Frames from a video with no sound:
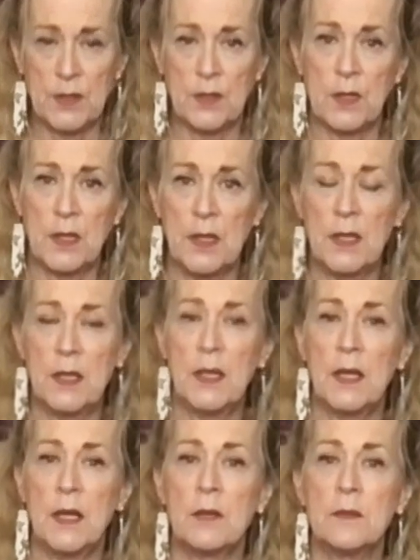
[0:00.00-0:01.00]
You're going to
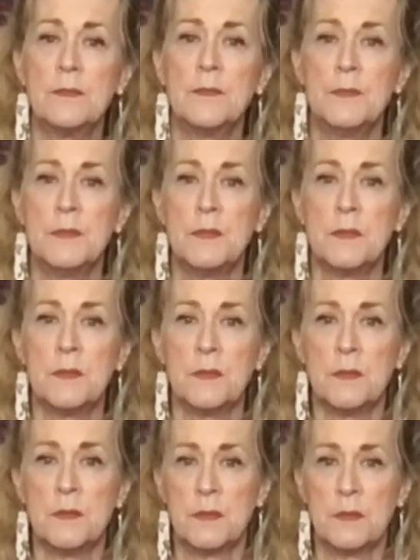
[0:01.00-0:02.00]
inhale.
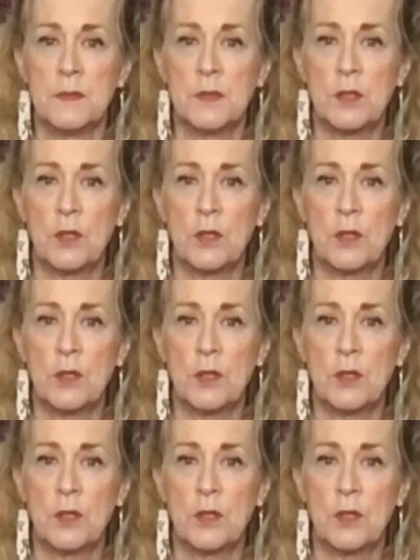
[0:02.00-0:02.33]
So